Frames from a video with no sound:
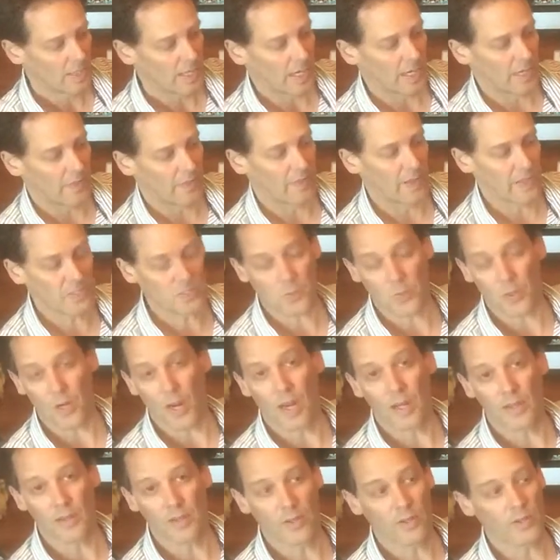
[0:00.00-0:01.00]
and that's what
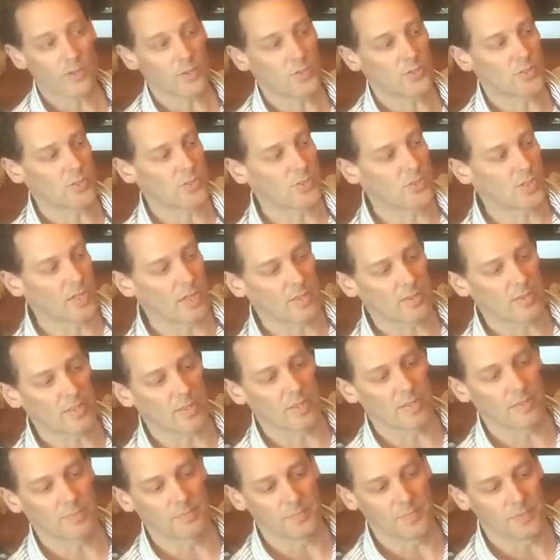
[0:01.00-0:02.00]
i use it's got
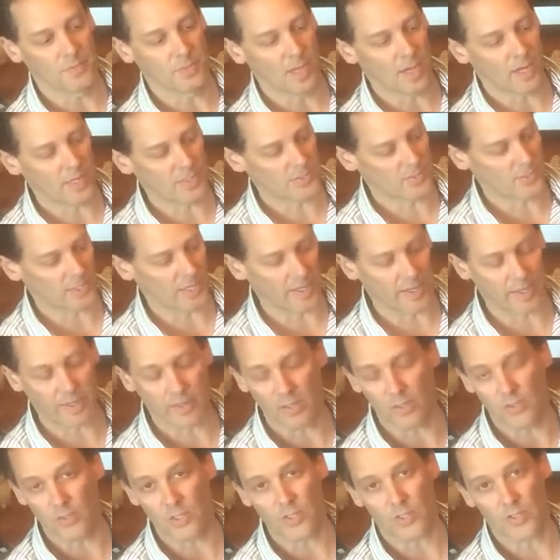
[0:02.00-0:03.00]
the nice
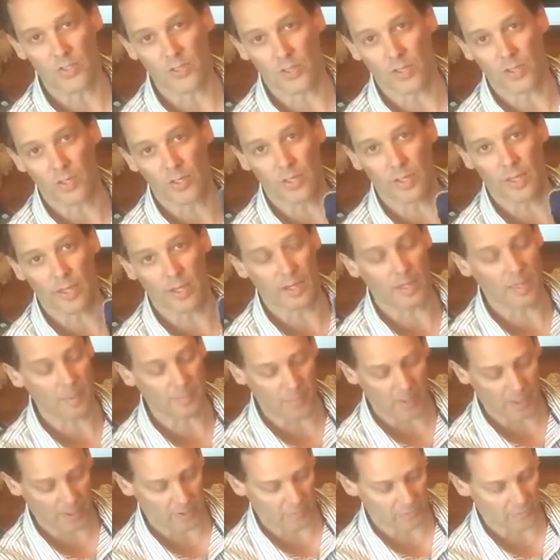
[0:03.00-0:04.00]
handle just couldn't get any
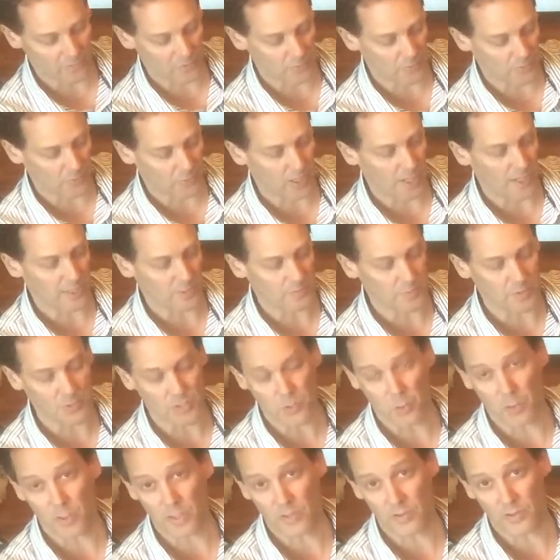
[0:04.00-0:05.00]
better for the price but
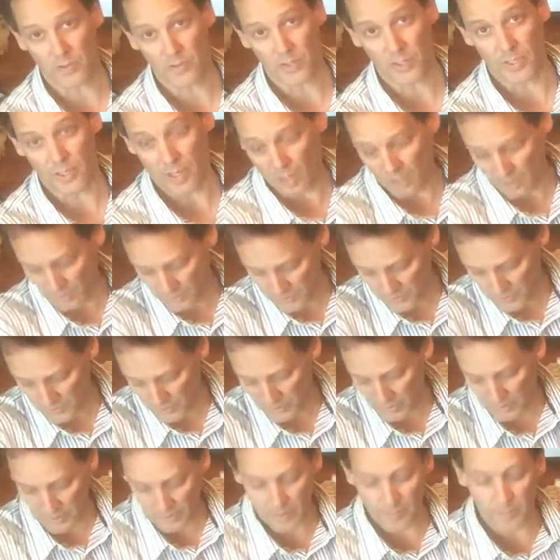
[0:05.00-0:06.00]
20 30 dollars
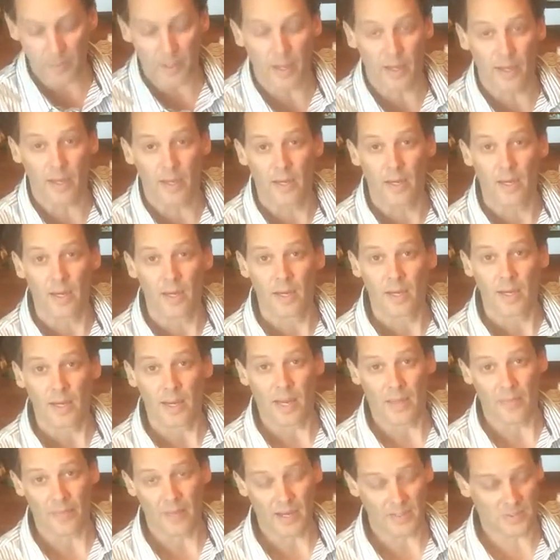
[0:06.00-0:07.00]
on ebay
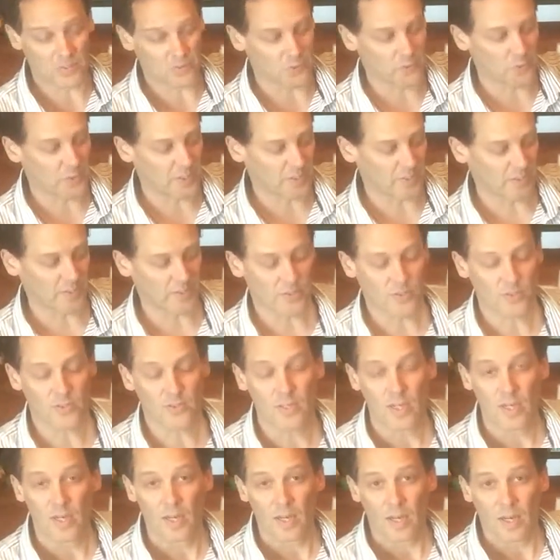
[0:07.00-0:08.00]
and that's what we
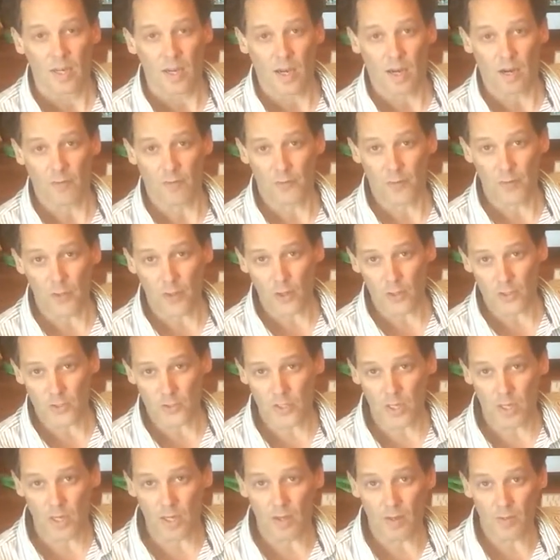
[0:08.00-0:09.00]
use uh, for those
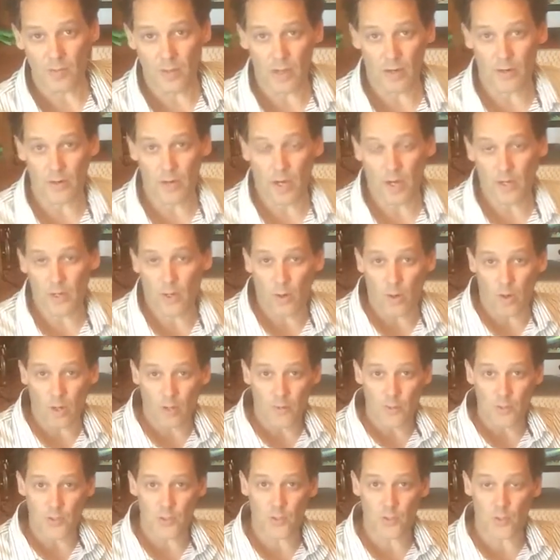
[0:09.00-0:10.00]
uh, that are not going
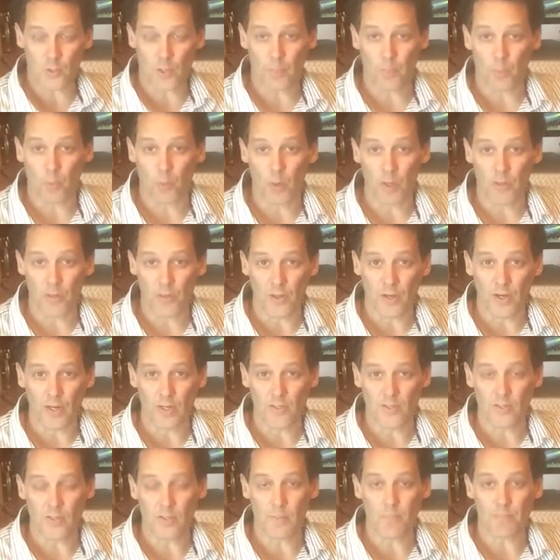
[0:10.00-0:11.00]
on this trip with
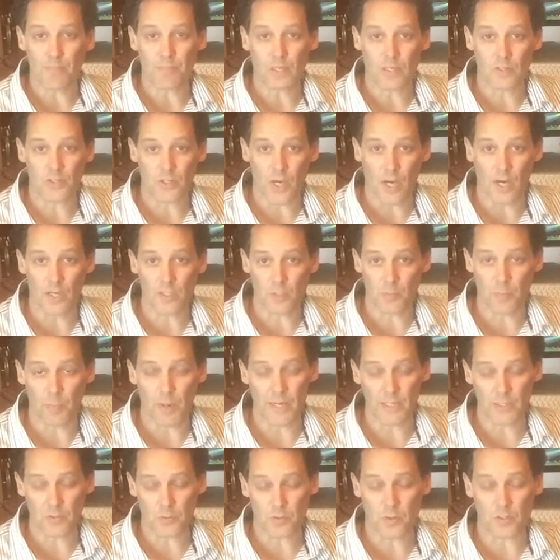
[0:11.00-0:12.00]
us touch
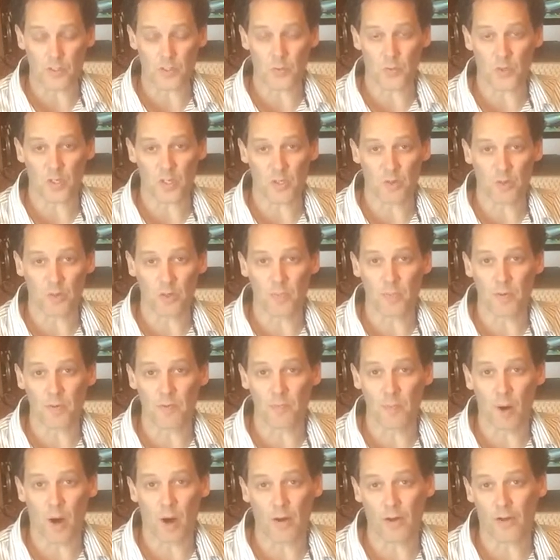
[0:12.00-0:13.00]
base with us we're a group of
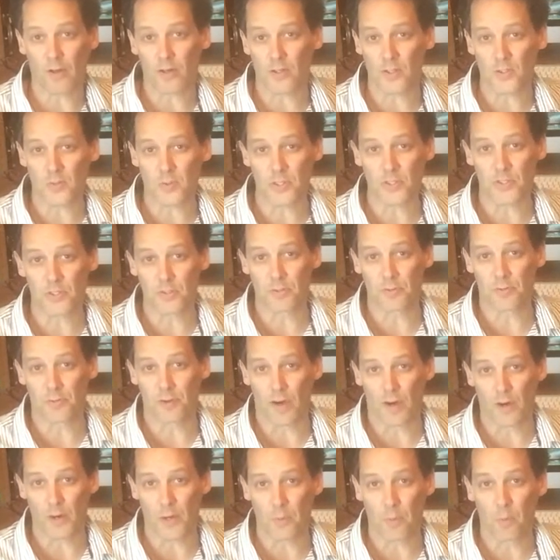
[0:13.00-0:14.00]
marketers we do
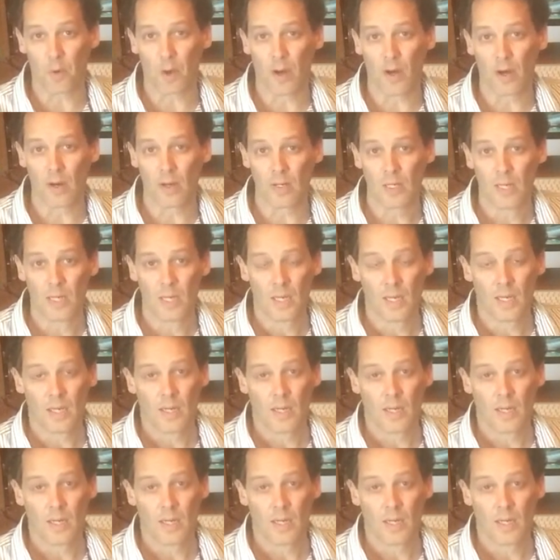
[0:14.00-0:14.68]
very well